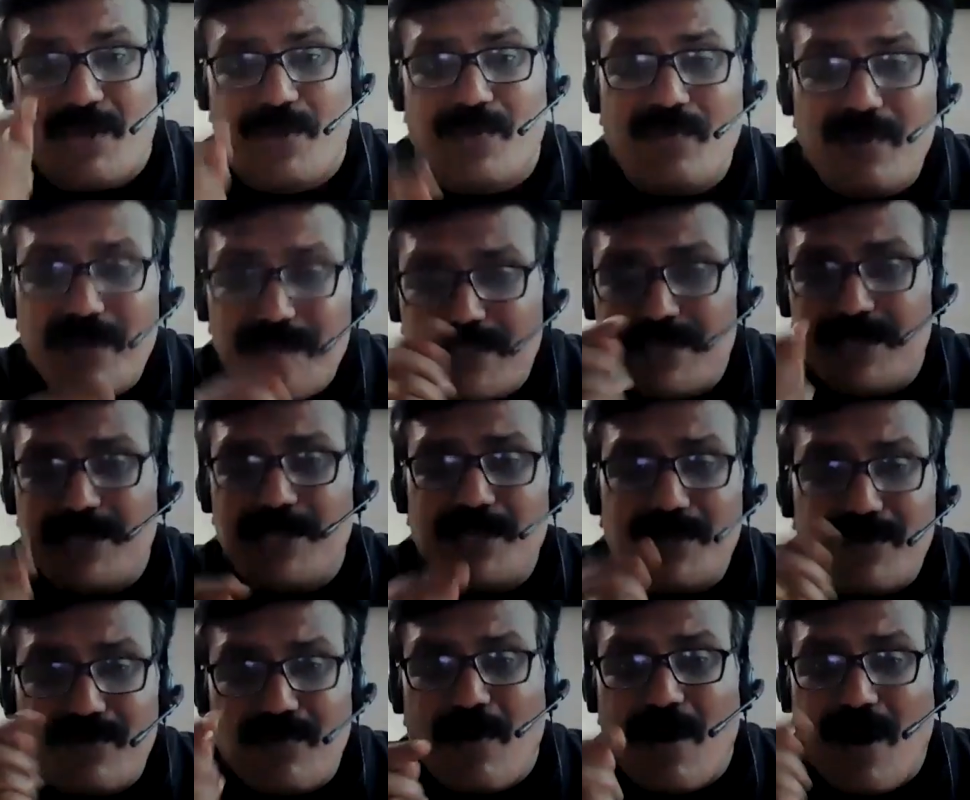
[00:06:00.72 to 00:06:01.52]
a
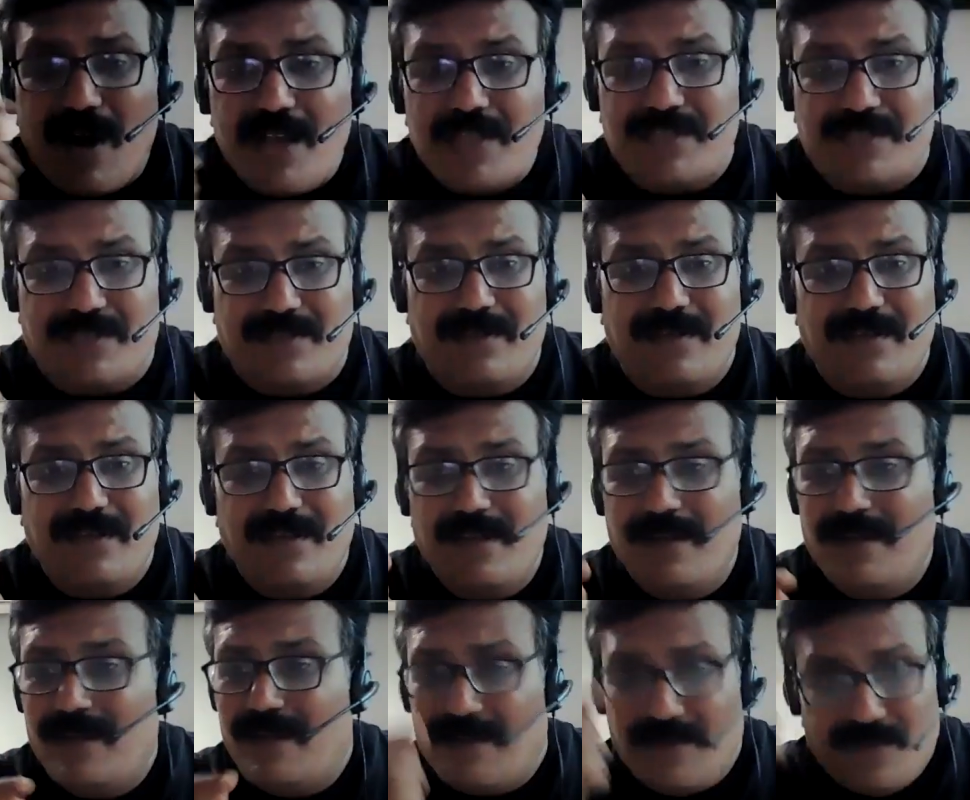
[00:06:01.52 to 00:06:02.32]
curiosity to ask
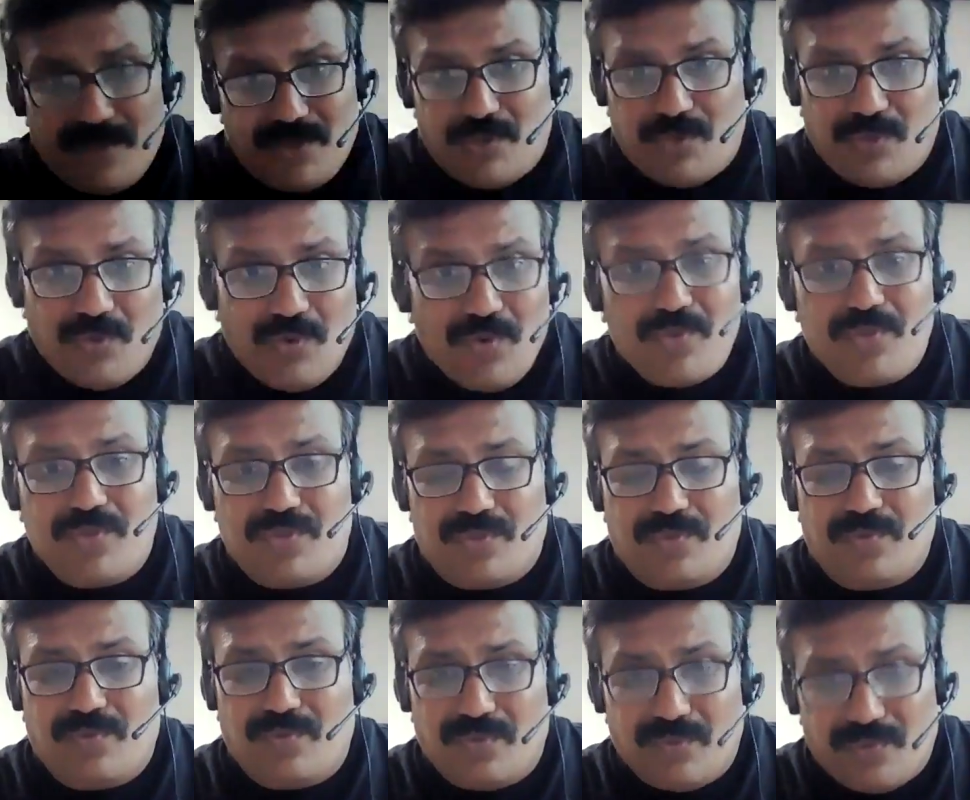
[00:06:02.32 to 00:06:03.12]

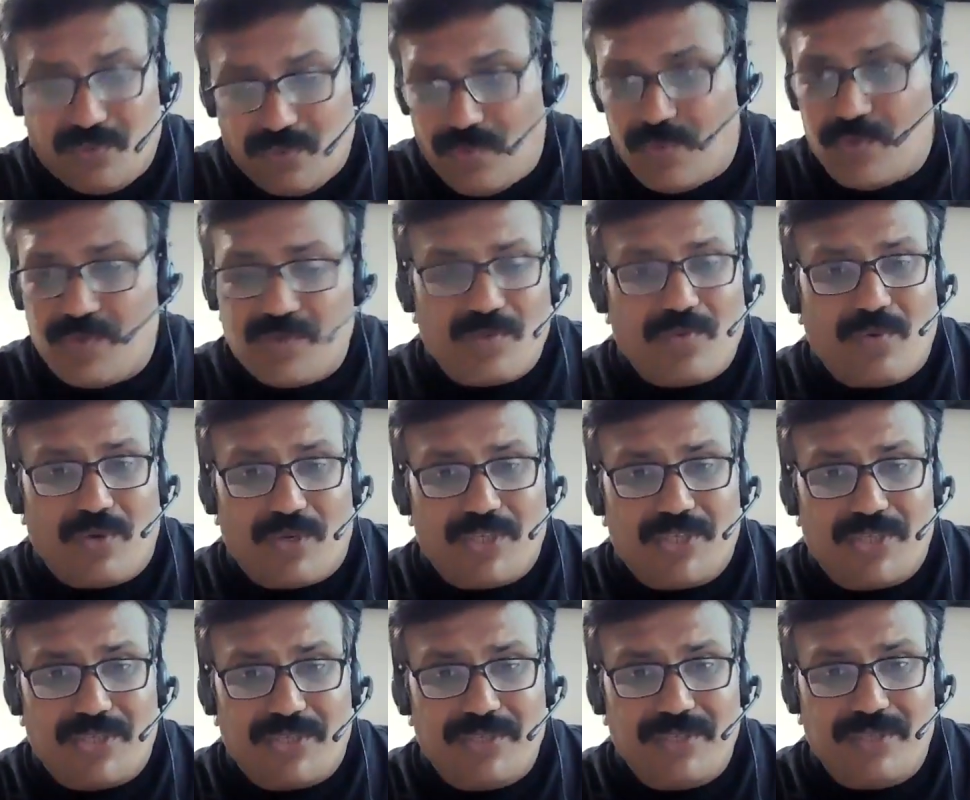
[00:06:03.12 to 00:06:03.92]
those, those
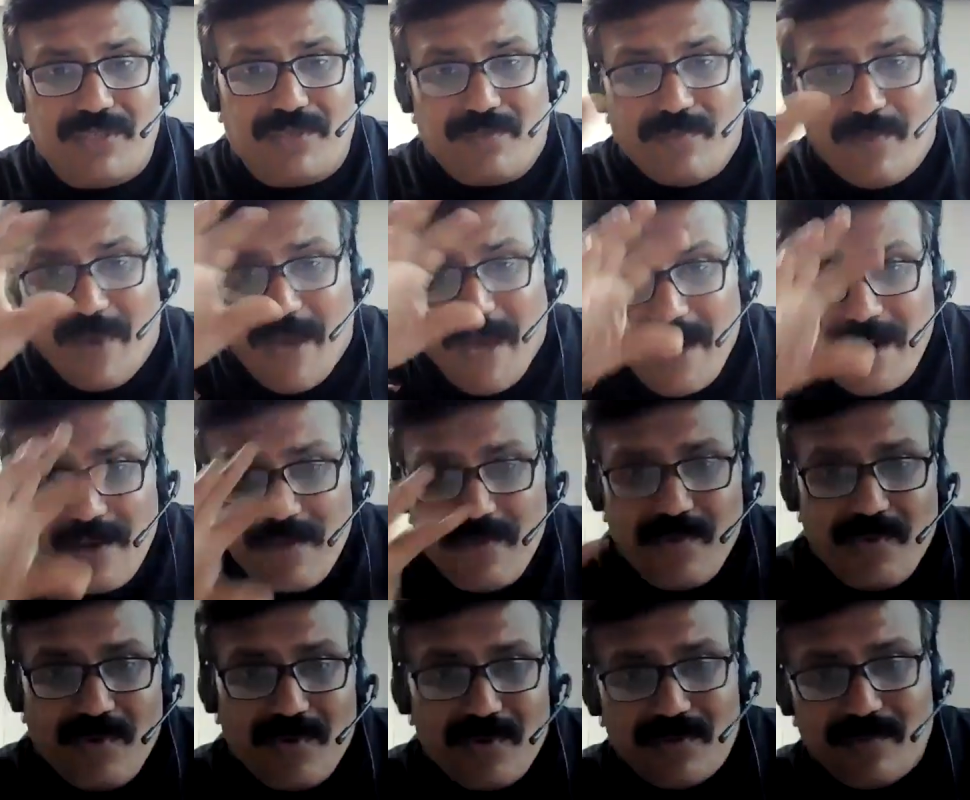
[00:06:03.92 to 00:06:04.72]
questions where
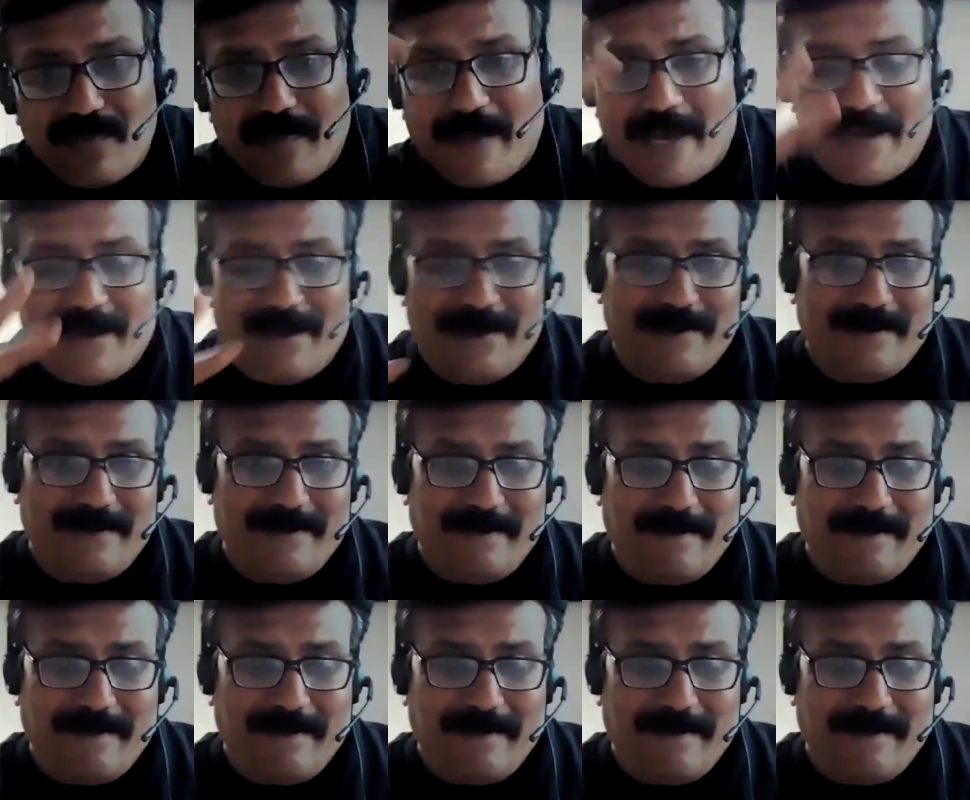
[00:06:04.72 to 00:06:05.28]
you knows well.